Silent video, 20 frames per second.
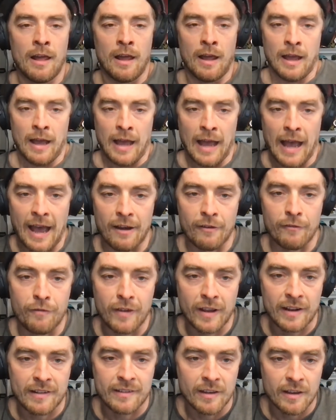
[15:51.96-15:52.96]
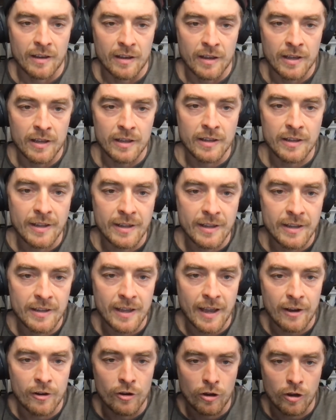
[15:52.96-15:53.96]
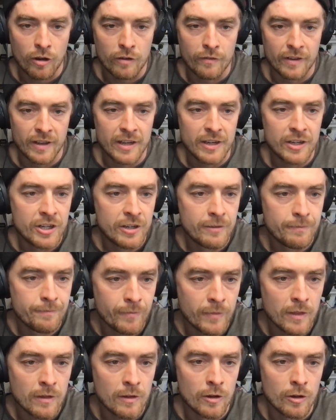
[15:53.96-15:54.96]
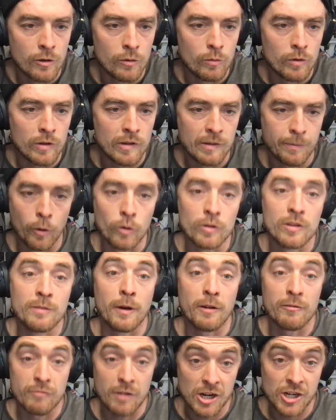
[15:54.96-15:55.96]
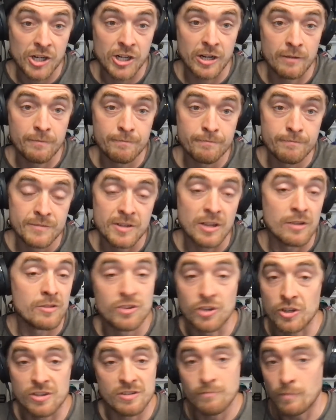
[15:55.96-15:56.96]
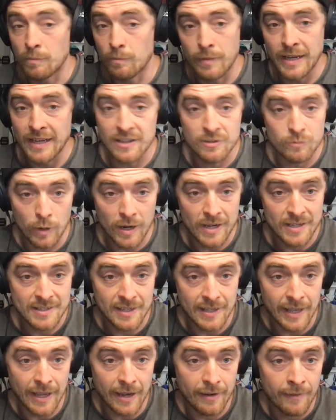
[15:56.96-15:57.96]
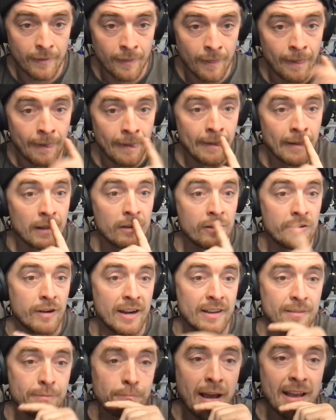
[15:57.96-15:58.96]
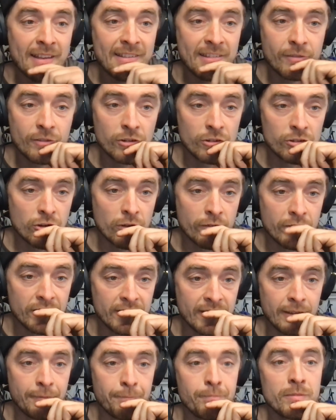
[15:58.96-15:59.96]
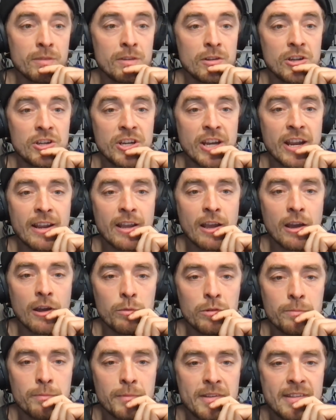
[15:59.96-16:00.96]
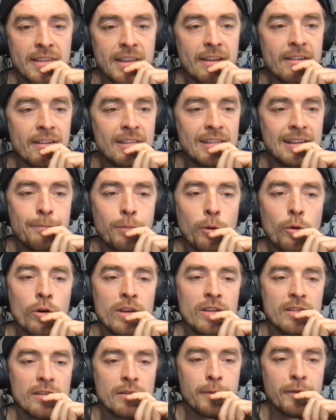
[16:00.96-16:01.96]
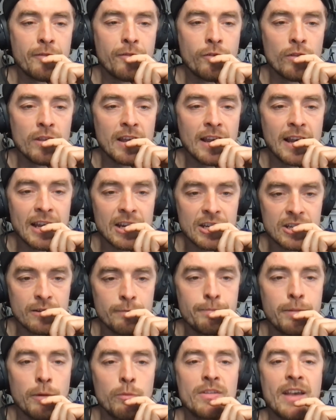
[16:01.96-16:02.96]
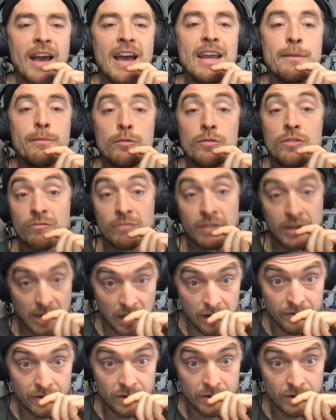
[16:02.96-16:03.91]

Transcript: and Viktor Yanukovych, who was supported by Russia, so it's just East-West again, creates massive controversy. Yushchenko was mysteriously poisoned before the election, but was able to recover.